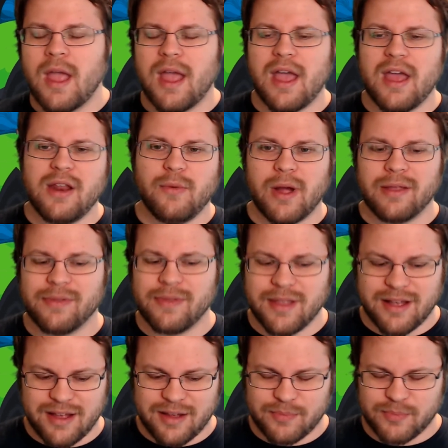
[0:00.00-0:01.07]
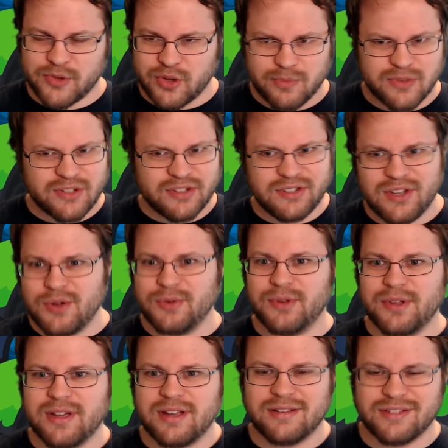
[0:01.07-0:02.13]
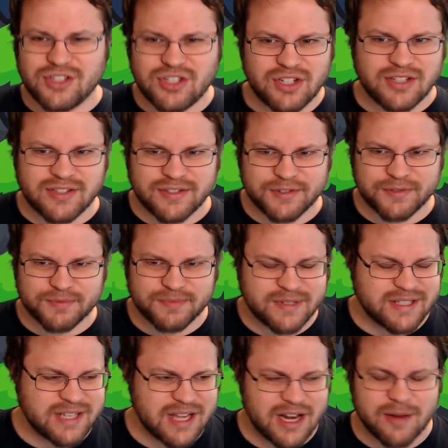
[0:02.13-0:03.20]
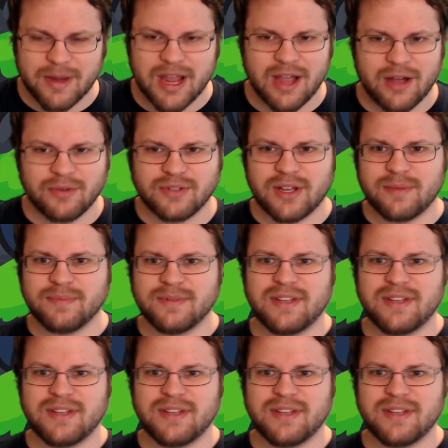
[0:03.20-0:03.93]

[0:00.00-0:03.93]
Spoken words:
Anyway, so I'm slowly just setting my house up,